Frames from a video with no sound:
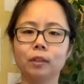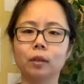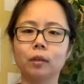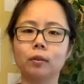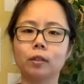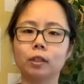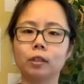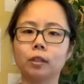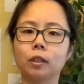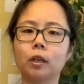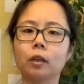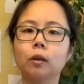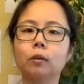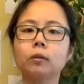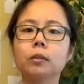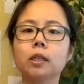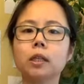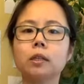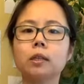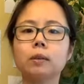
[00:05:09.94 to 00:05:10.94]
So just
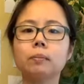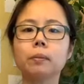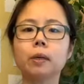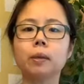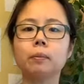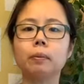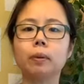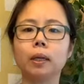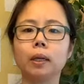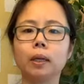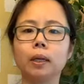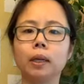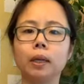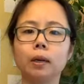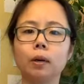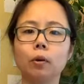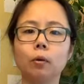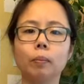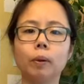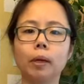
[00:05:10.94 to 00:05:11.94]
close it and
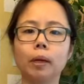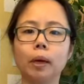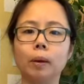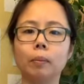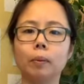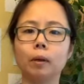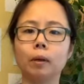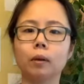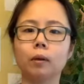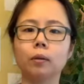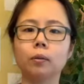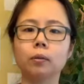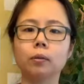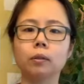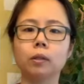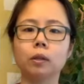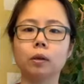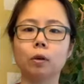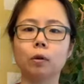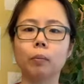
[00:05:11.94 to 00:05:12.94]
completely open up,
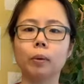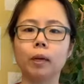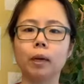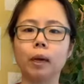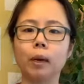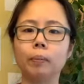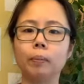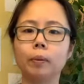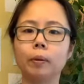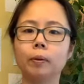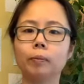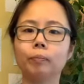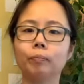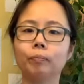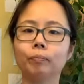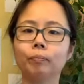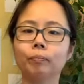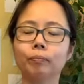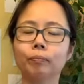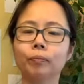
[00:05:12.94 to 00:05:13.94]
close, open up.
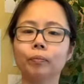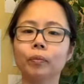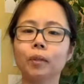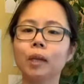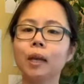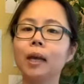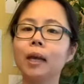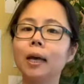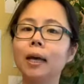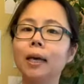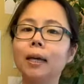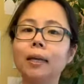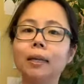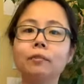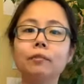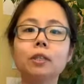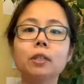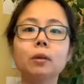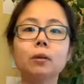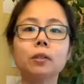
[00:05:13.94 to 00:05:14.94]

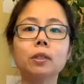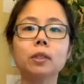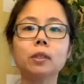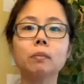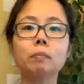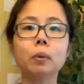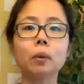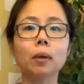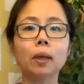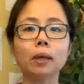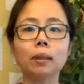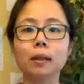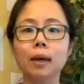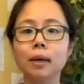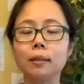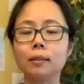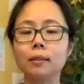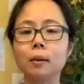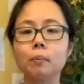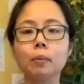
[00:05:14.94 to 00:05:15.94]
Even though it's simple like
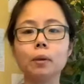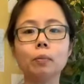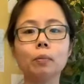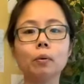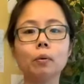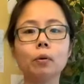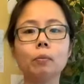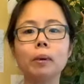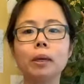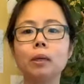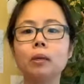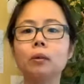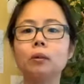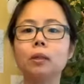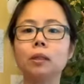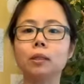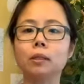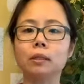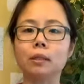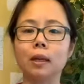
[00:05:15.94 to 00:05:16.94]
that, some people you may
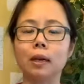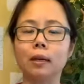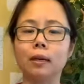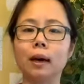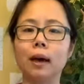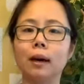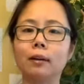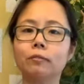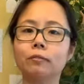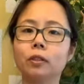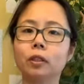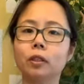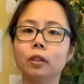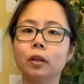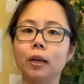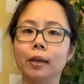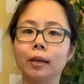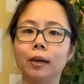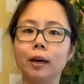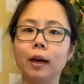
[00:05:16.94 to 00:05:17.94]
notice that
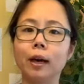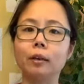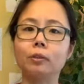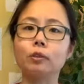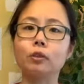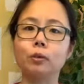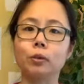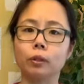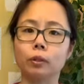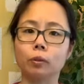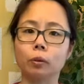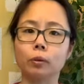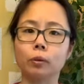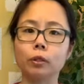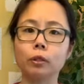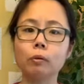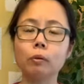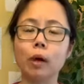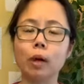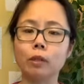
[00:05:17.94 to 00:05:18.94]
after like 100 or
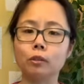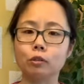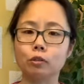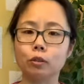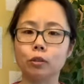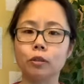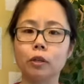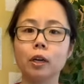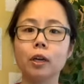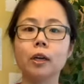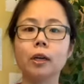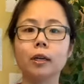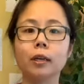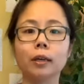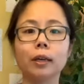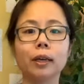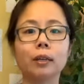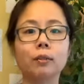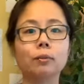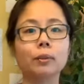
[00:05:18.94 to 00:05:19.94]
200,
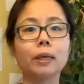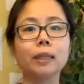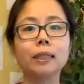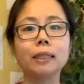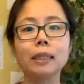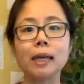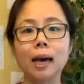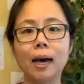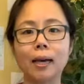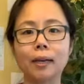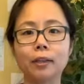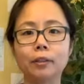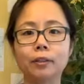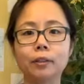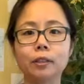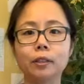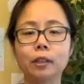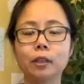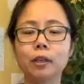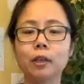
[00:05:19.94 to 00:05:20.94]
you get really
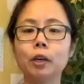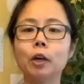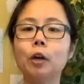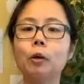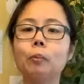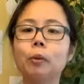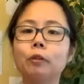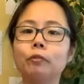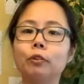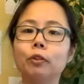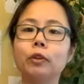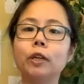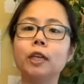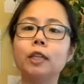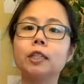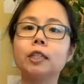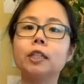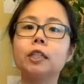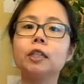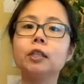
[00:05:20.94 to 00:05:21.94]
tired. But if you
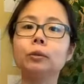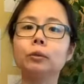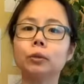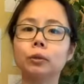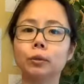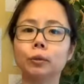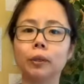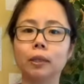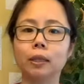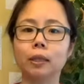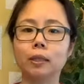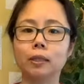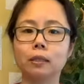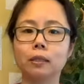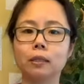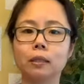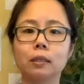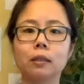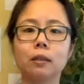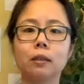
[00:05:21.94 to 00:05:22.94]
continue doing
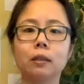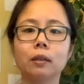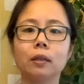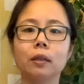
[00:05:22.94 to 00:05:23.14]
this,